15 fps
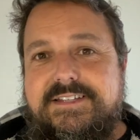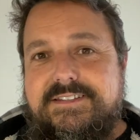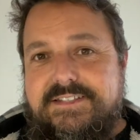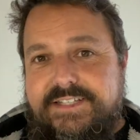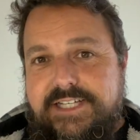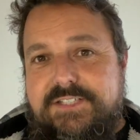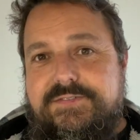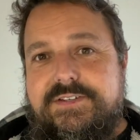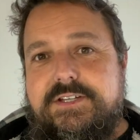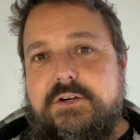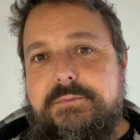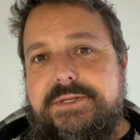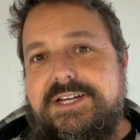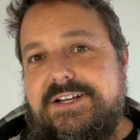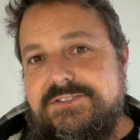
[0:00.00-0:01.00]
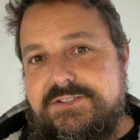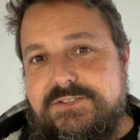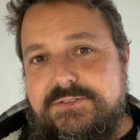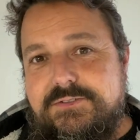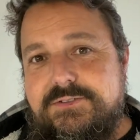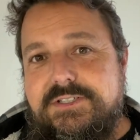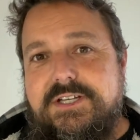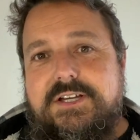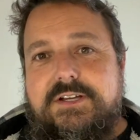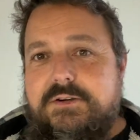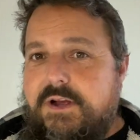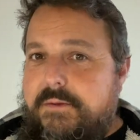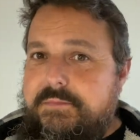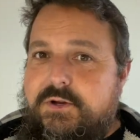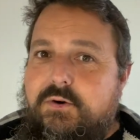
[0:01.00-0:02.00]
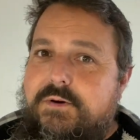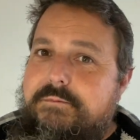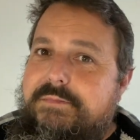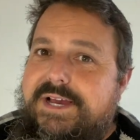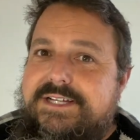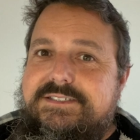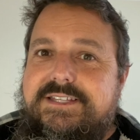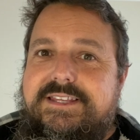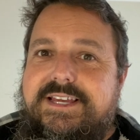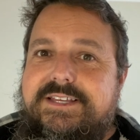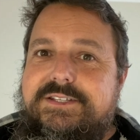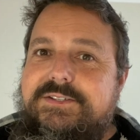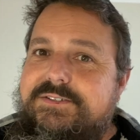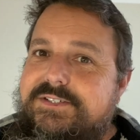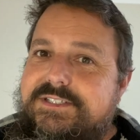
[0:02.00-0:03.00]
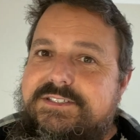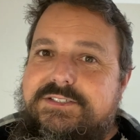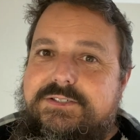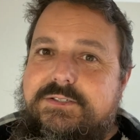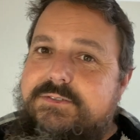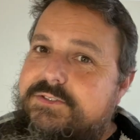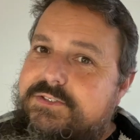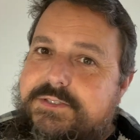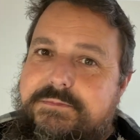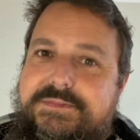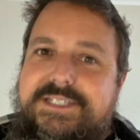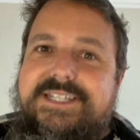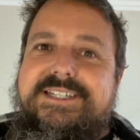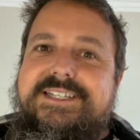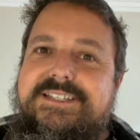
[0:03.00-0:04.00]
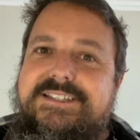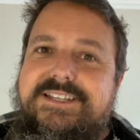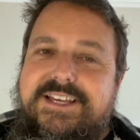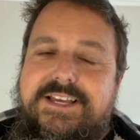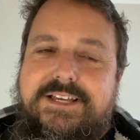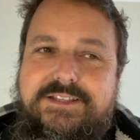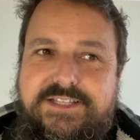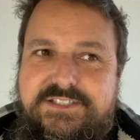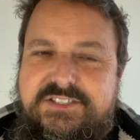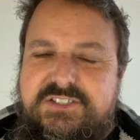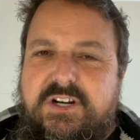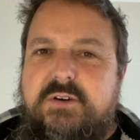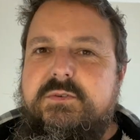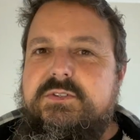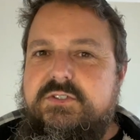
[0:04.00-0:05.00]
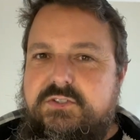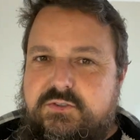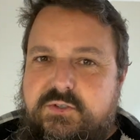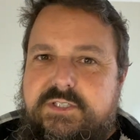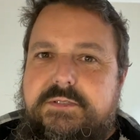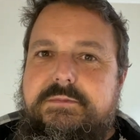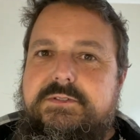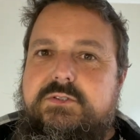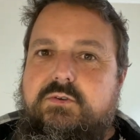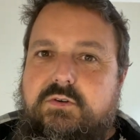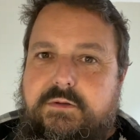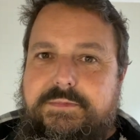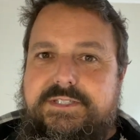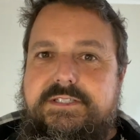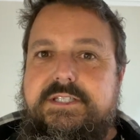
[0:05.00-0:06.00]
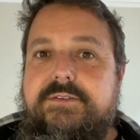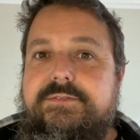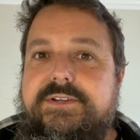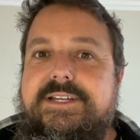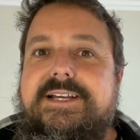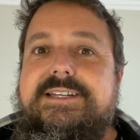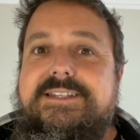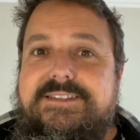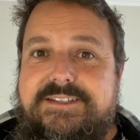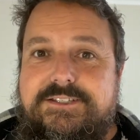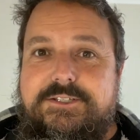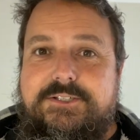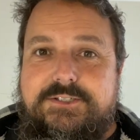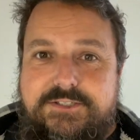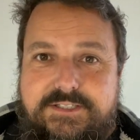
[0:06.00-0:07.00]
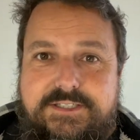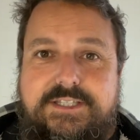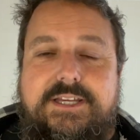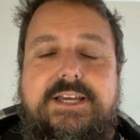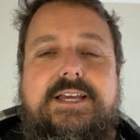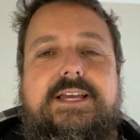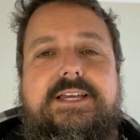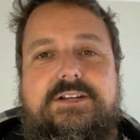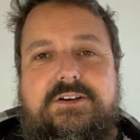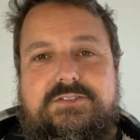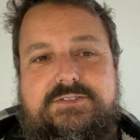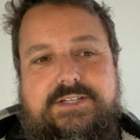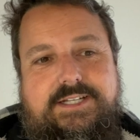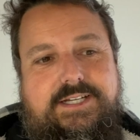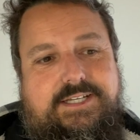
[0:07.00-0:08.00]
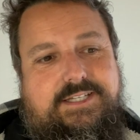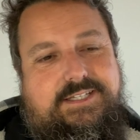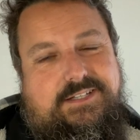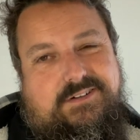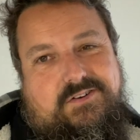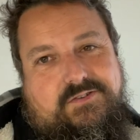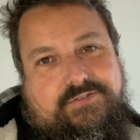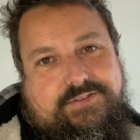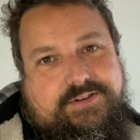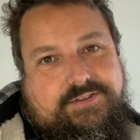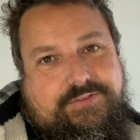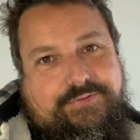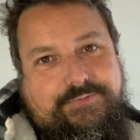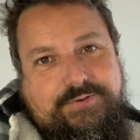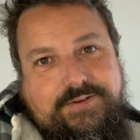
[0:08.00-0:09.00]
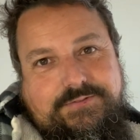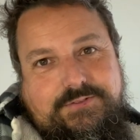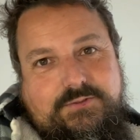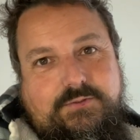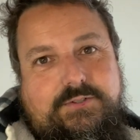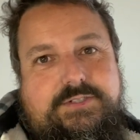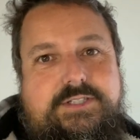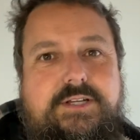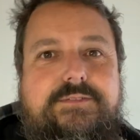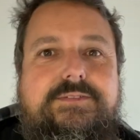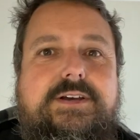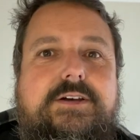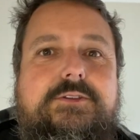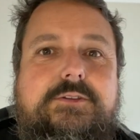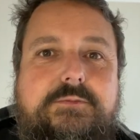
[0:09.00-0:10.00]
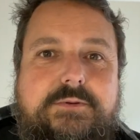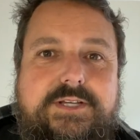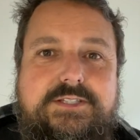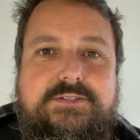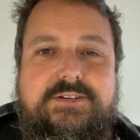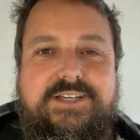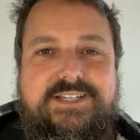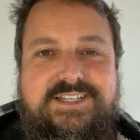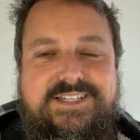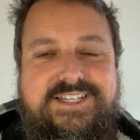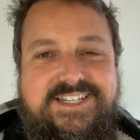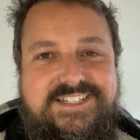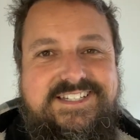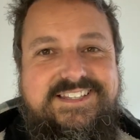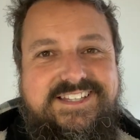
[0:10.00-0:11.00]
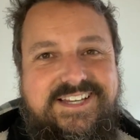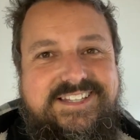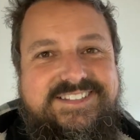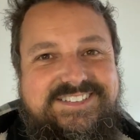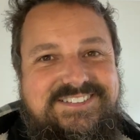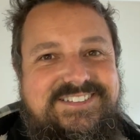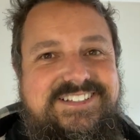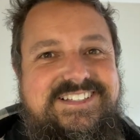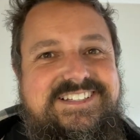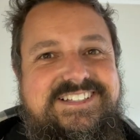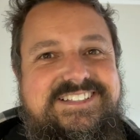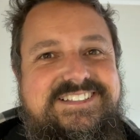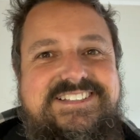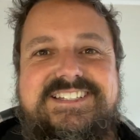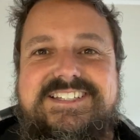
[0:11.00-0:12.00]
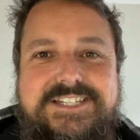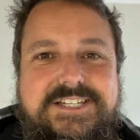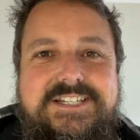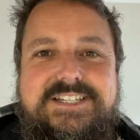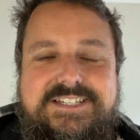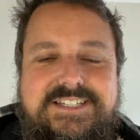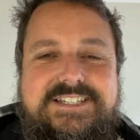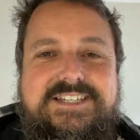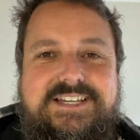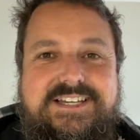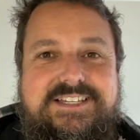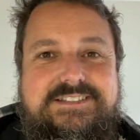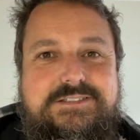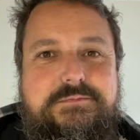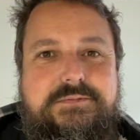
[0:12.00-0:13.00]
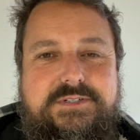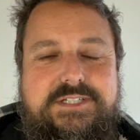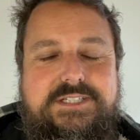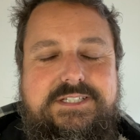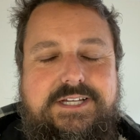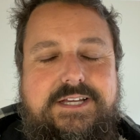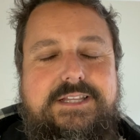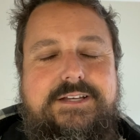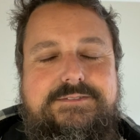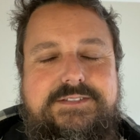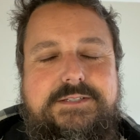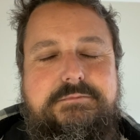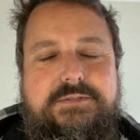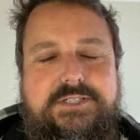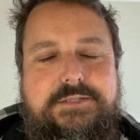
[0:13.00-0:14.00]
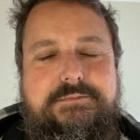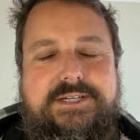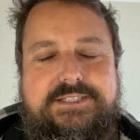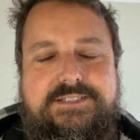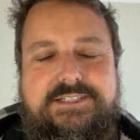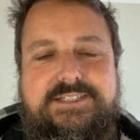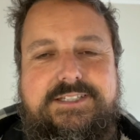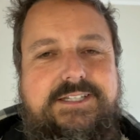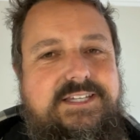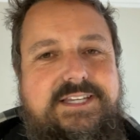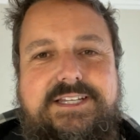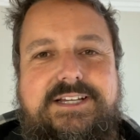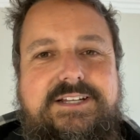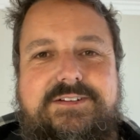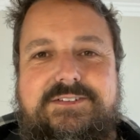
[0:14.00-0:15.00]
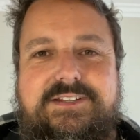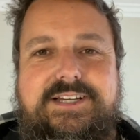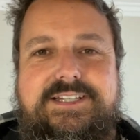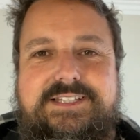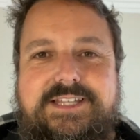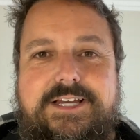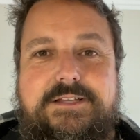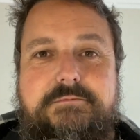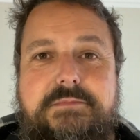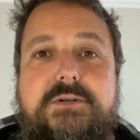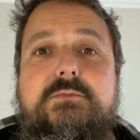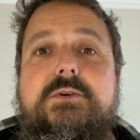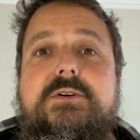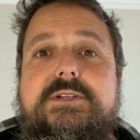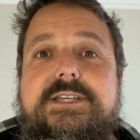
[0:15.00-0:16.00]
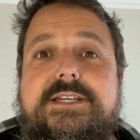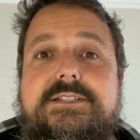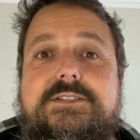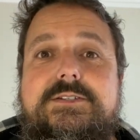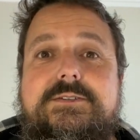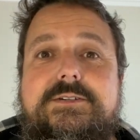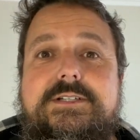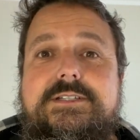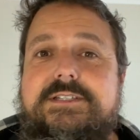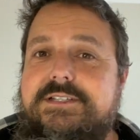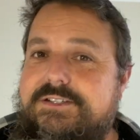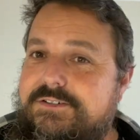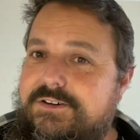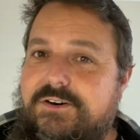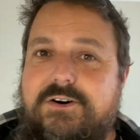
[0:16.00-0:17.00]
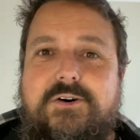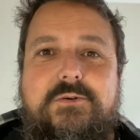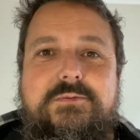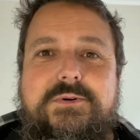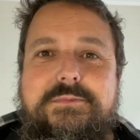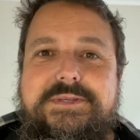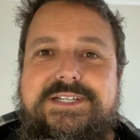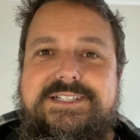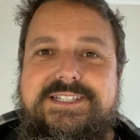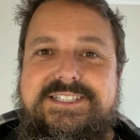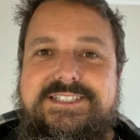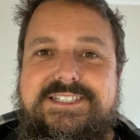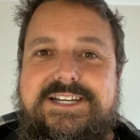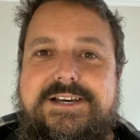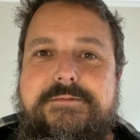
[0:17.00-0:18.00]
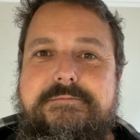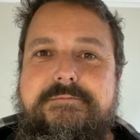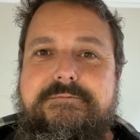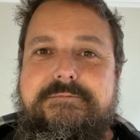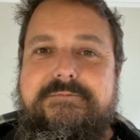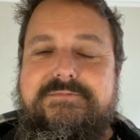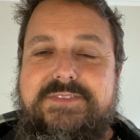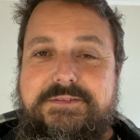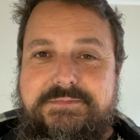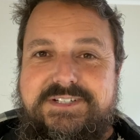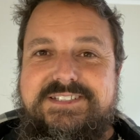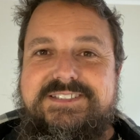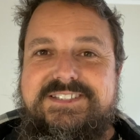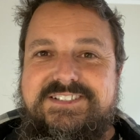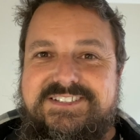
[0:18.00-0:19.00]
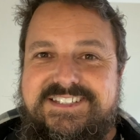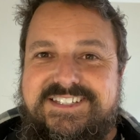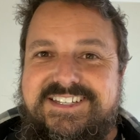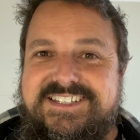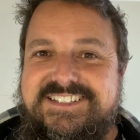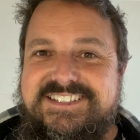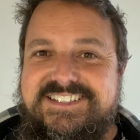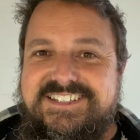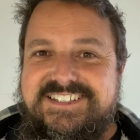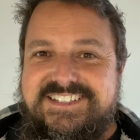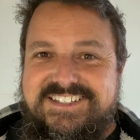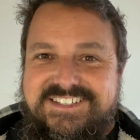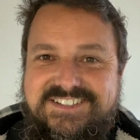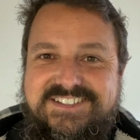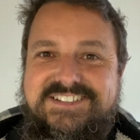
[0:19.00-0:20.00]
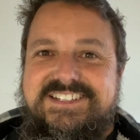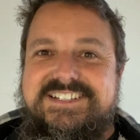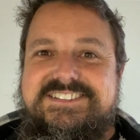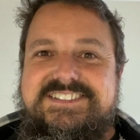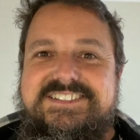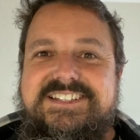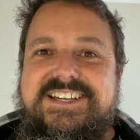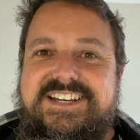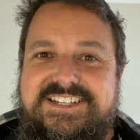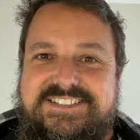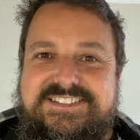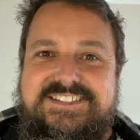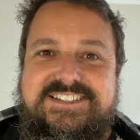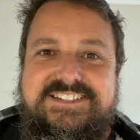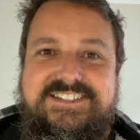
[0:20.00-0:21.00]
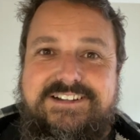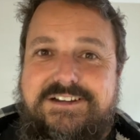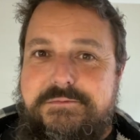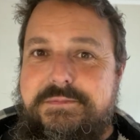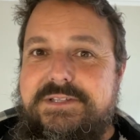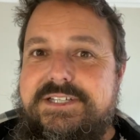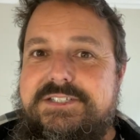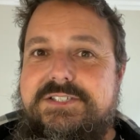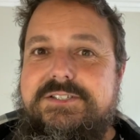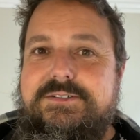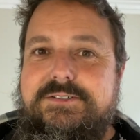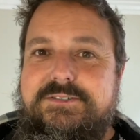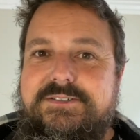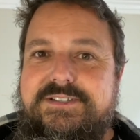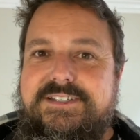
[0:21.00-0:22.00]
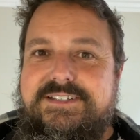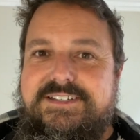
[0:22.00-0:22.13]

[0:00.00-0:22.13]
The next video will be out soon. I'm going back to that unit and doing some digging. Let's start with those Christmas ornaments, see if we got anything good. And also I gotta get all the thrift store stuff out the way so I can get in that unit cause yeah, it's pretty, I left it pretty messy and I don't like that, but we'll get to it. All will be cleaned up. But until then, good luck to you guys. God bless you.